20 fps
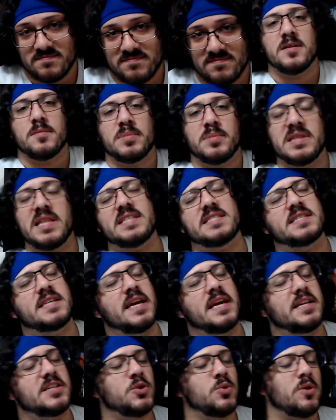But let's
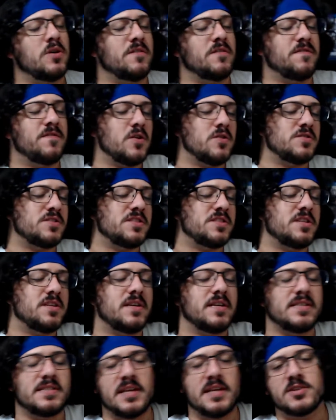get to our first
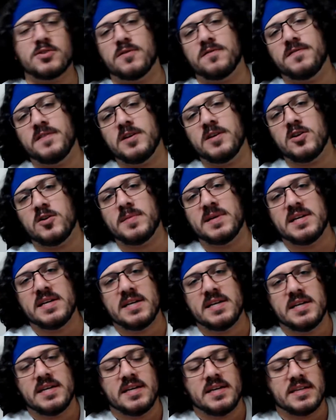essential film,
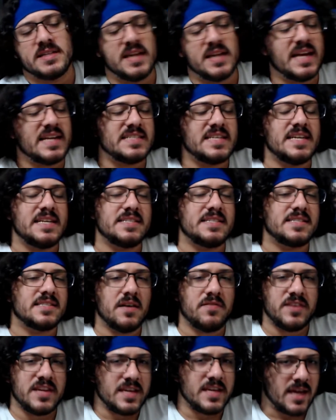
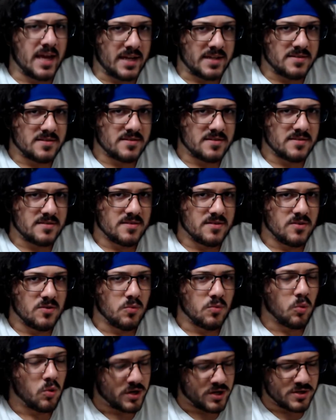1978's
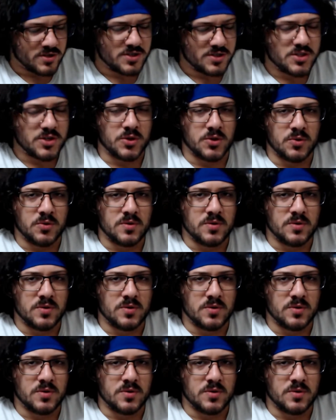Warriors 2.